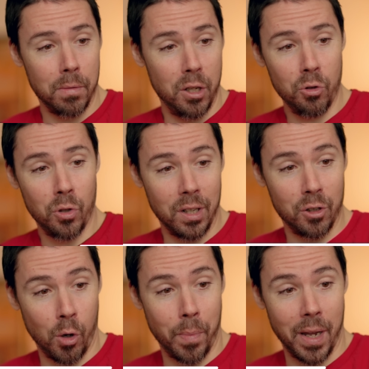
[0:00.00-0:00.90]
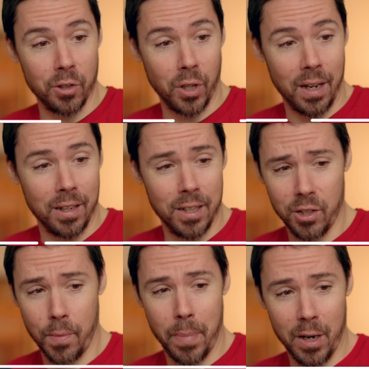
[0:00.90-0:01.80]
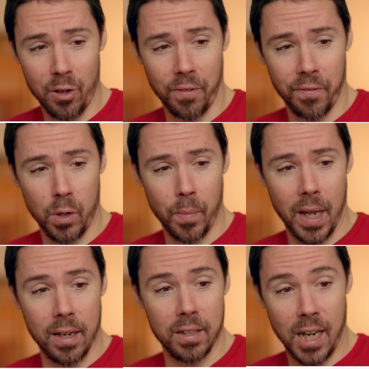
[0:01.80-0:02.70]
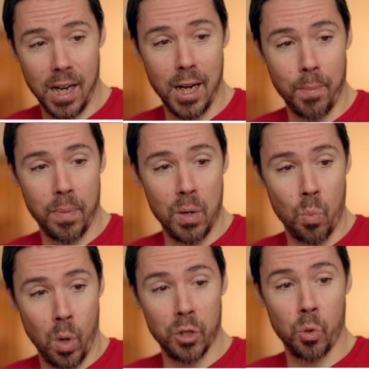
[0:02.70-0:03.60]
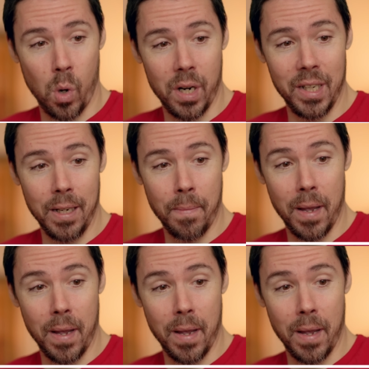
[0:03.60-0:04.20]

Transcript: Using Topaz A I, is it better to film at ten eighty p one twenty